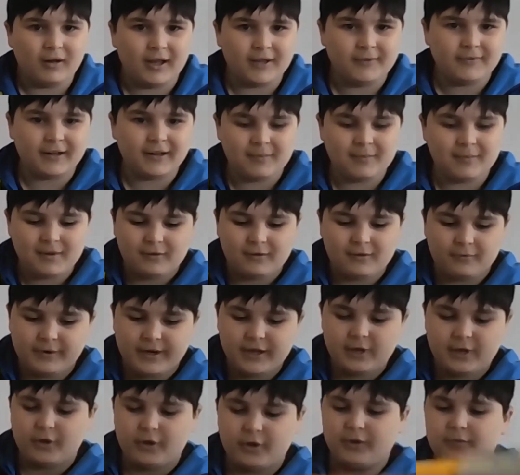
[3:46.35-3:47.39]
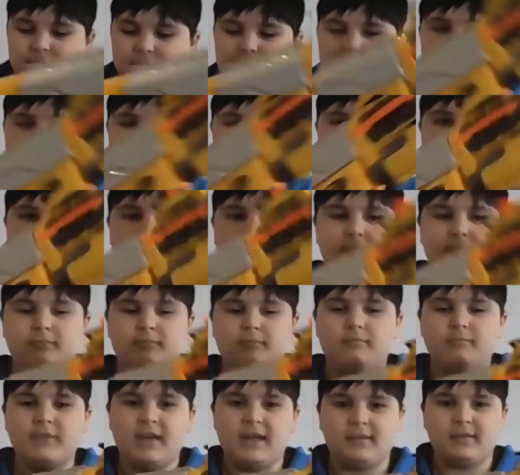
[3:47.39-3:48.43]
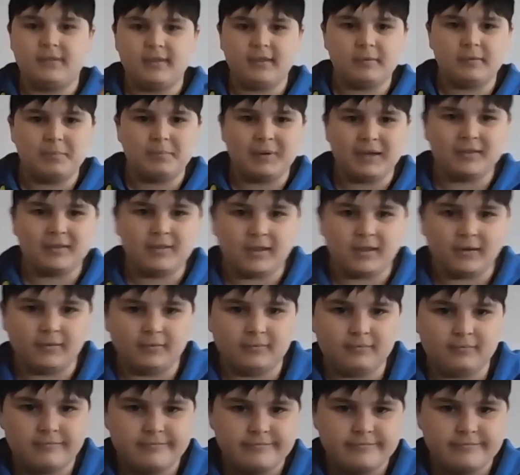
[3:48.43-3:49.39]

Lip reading: I'd recommend a Recon. Yeah, it's this big thing.